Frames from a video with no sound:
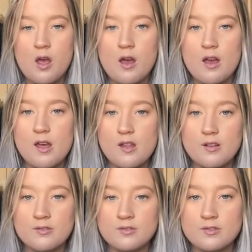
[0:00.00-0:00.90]

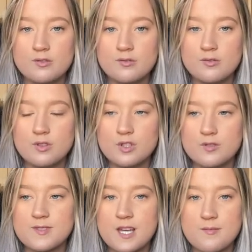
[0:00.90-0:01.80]
And
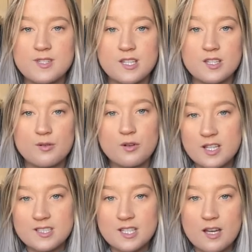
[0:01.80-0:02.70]
sometimes they do
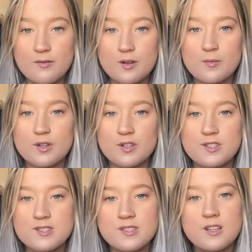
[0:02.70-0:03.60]
clash together because
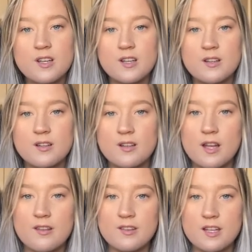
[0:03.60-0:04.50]

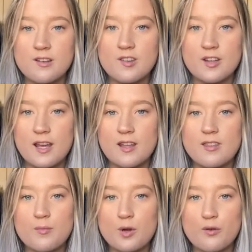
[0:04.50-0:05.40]
at the end of the day they
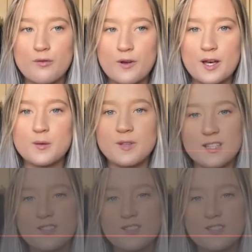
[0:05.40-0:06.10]
both help each